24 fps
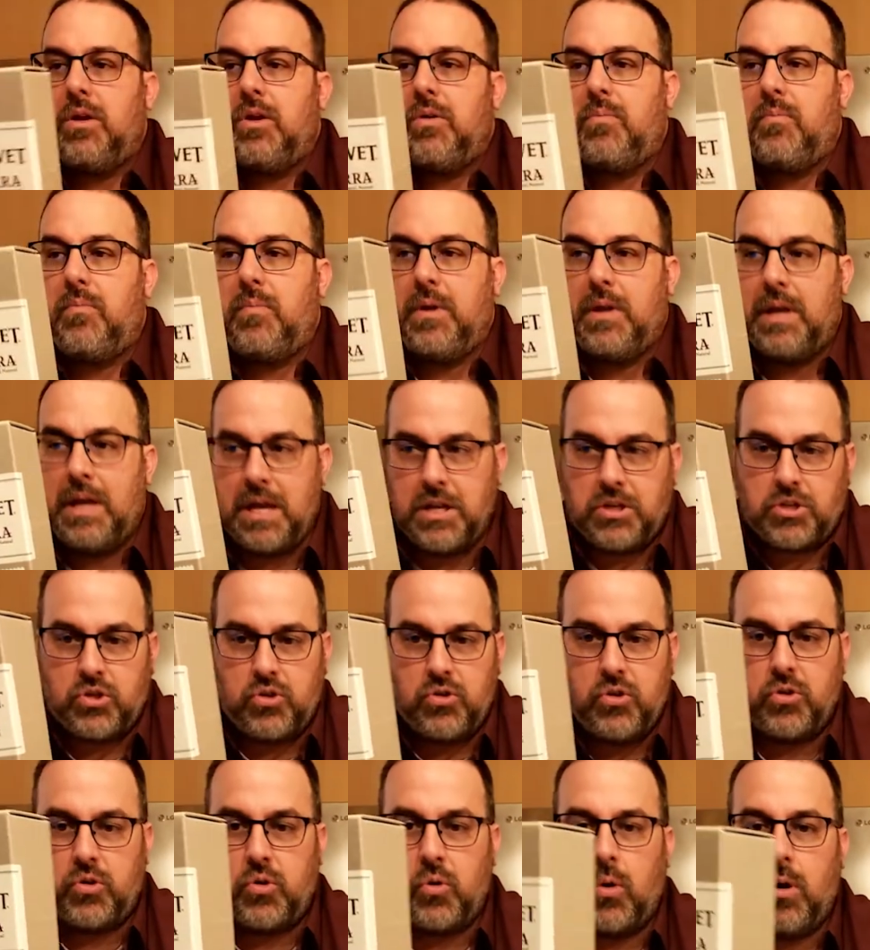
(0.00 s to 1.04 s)

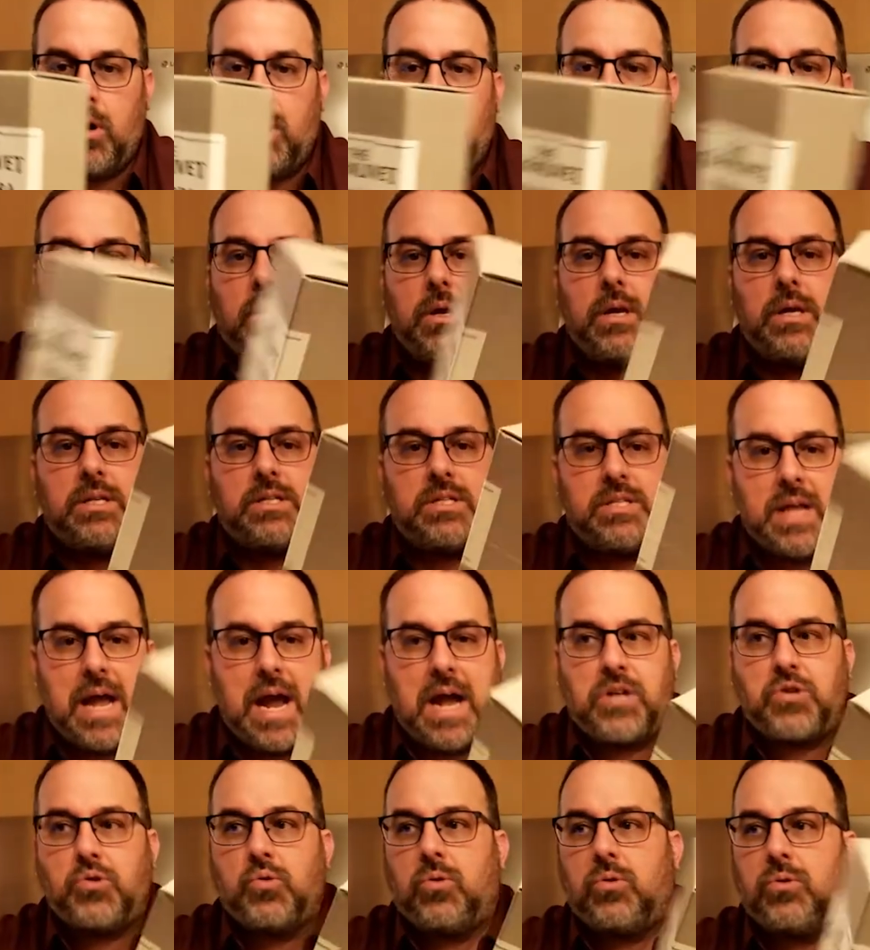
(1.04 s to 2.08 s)
It's Nàdurra, it's
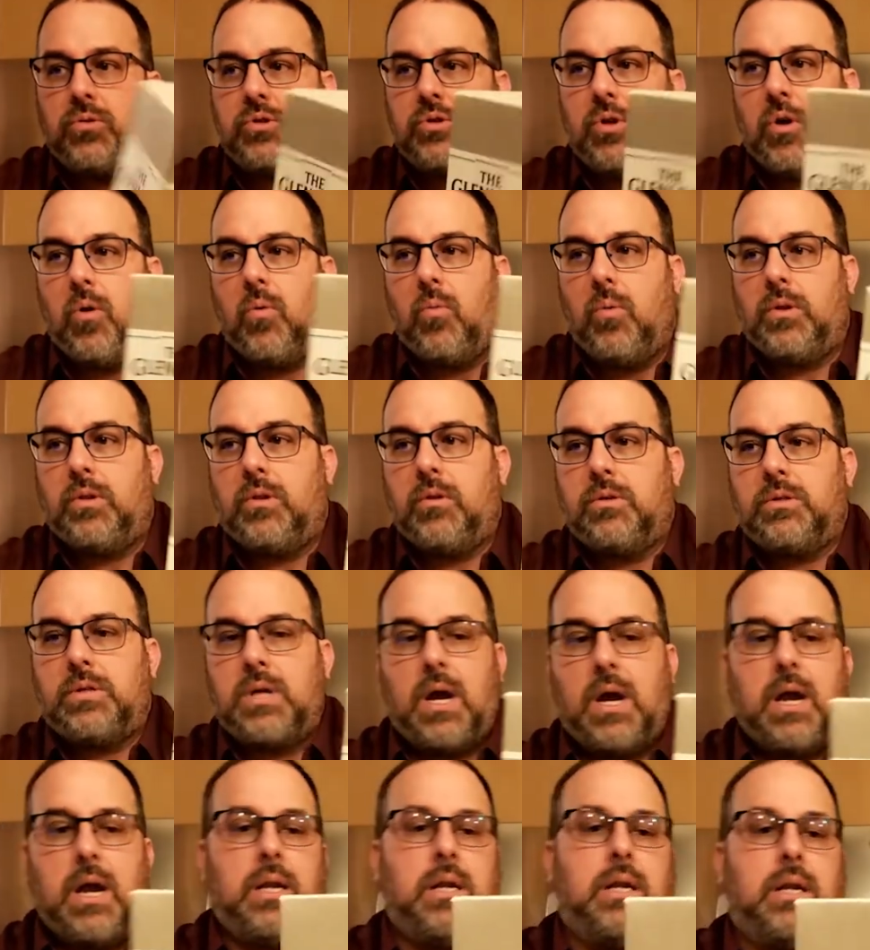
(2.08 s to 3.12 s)
natural. So what they're
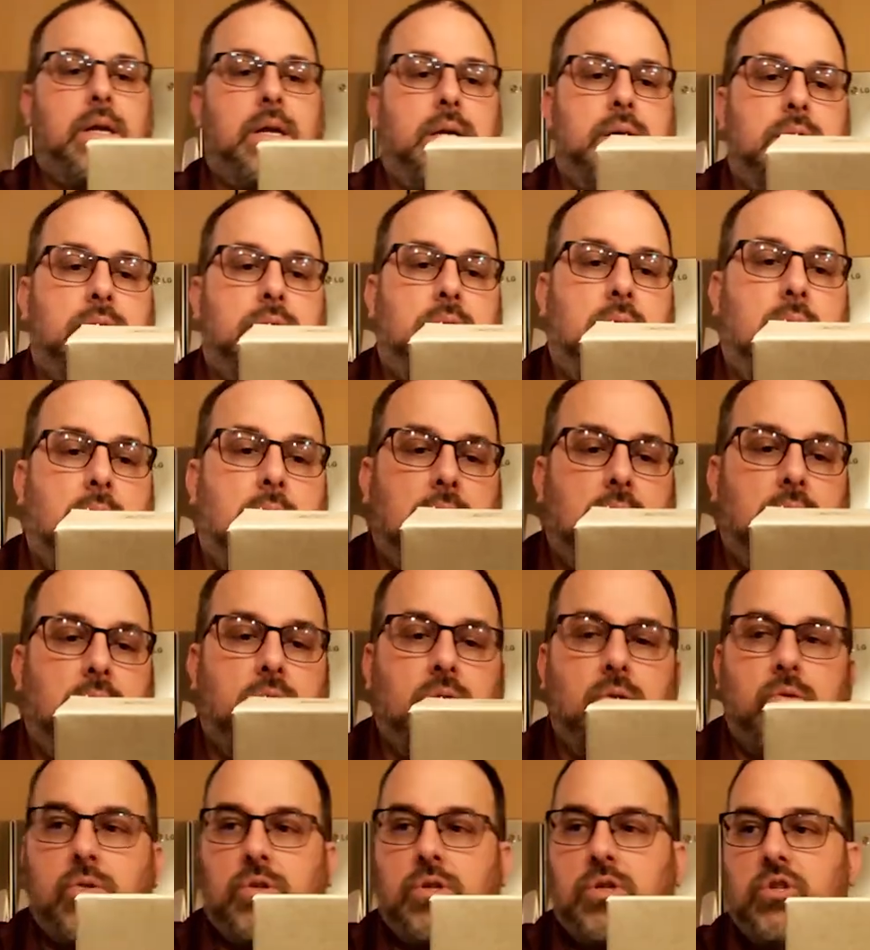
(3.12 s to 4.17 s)
saying is that
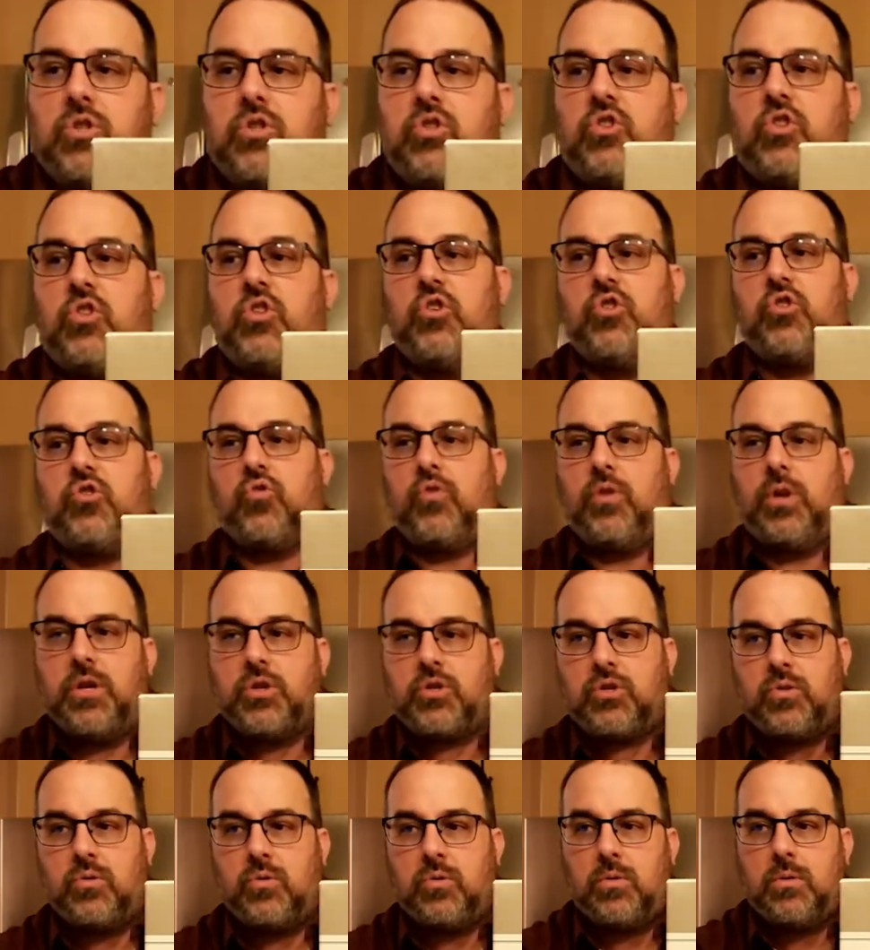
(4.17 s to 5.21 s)
it uses the
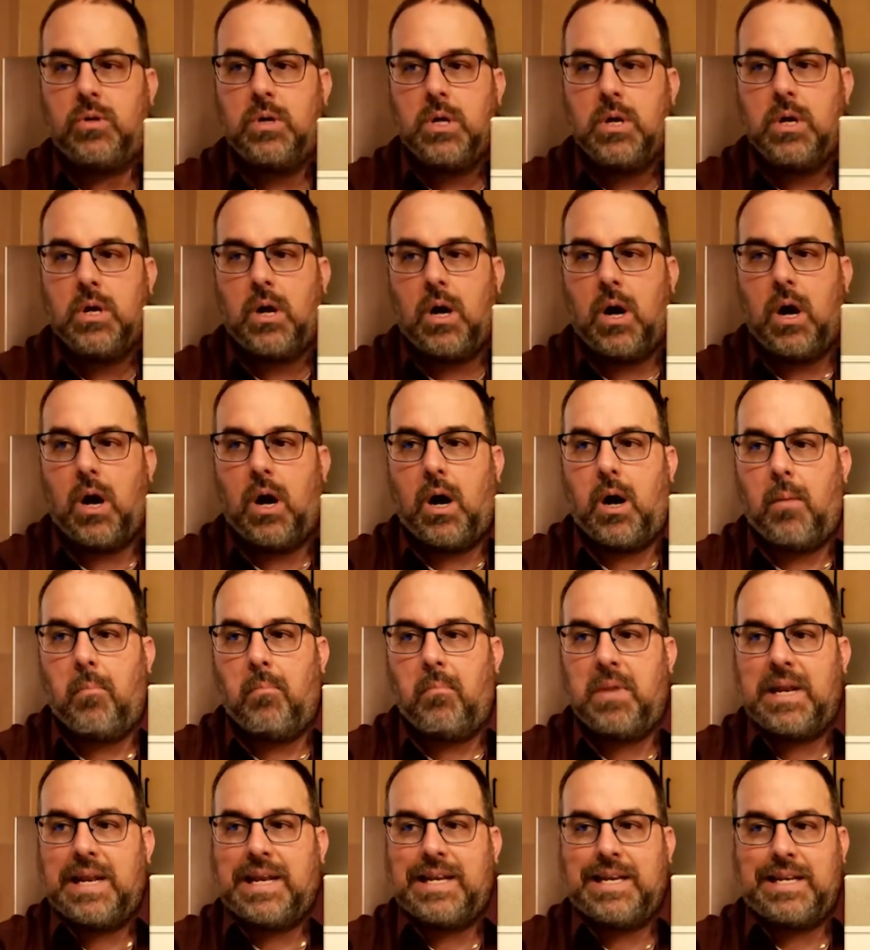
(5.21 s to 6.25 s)
traditional
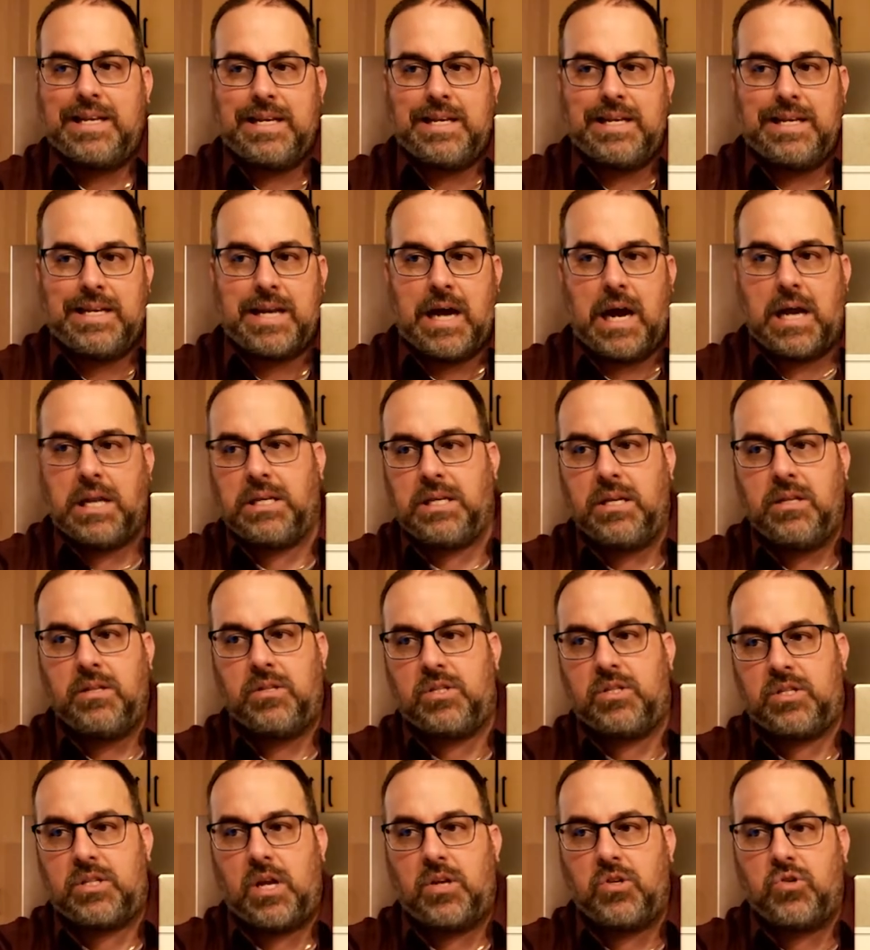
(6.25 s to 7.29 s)

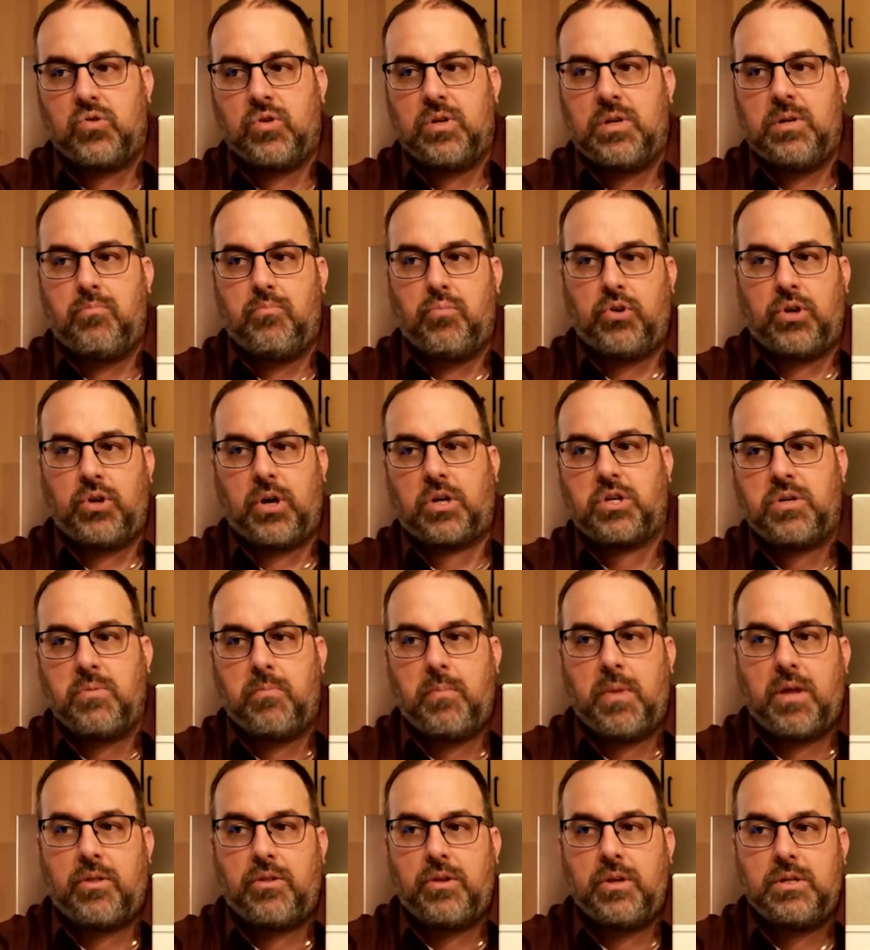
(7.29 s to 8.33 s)
19th century
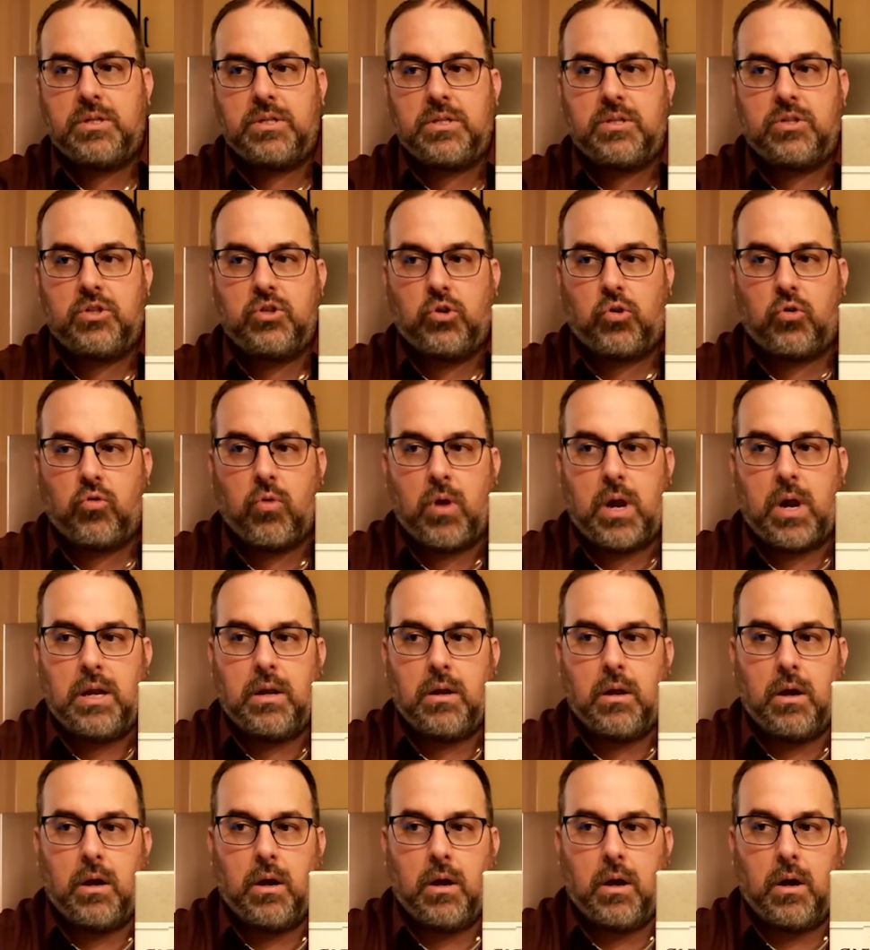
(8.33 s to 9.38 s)
production methods to
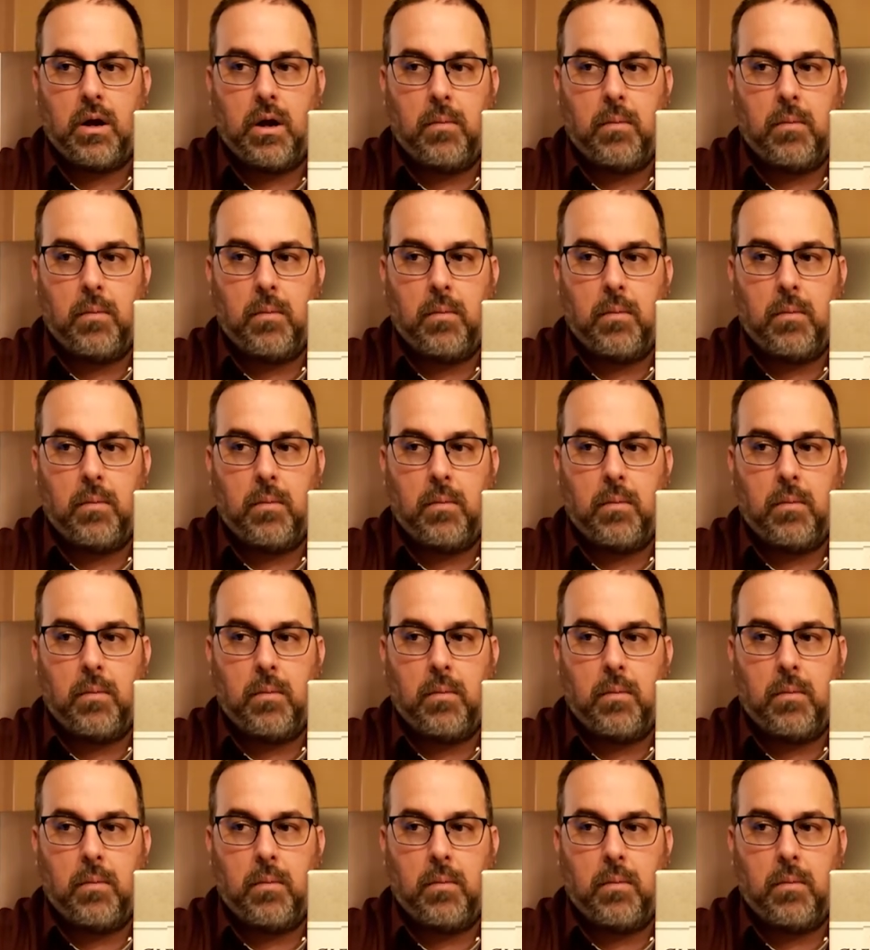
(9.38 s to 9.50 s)
create